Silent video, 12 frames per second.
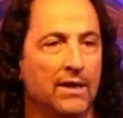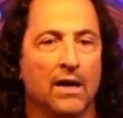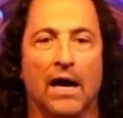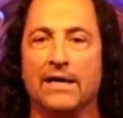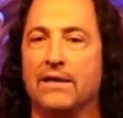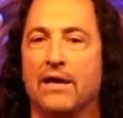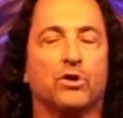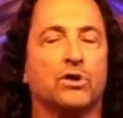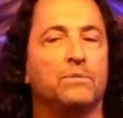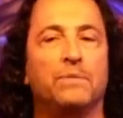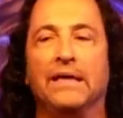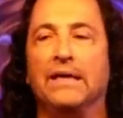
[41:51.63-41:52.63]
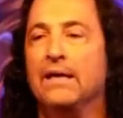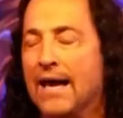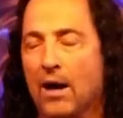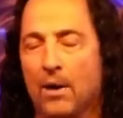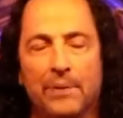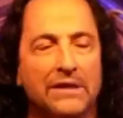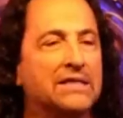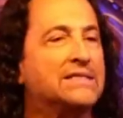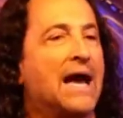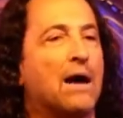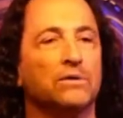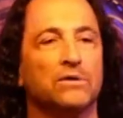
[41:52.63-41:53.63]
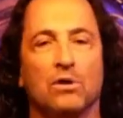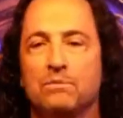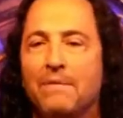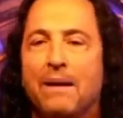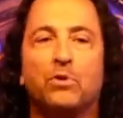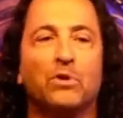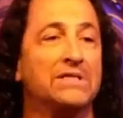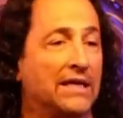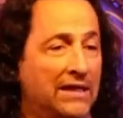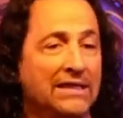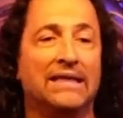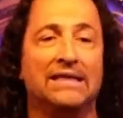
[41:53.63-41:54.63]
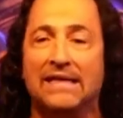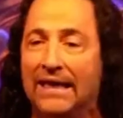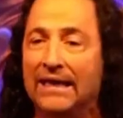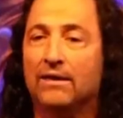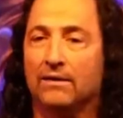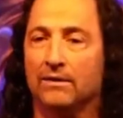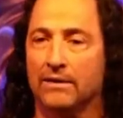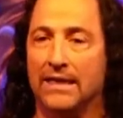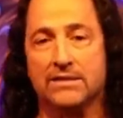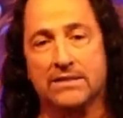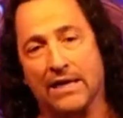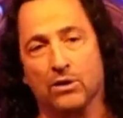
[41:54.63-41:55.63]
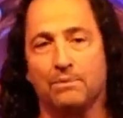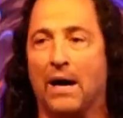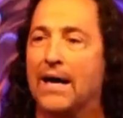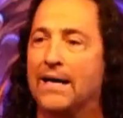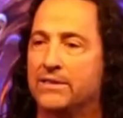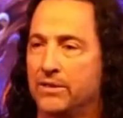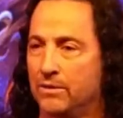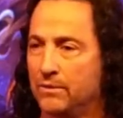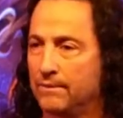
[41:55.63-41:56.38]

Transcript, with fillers: Another could be helping to download memories that you need to heal and say goodbye to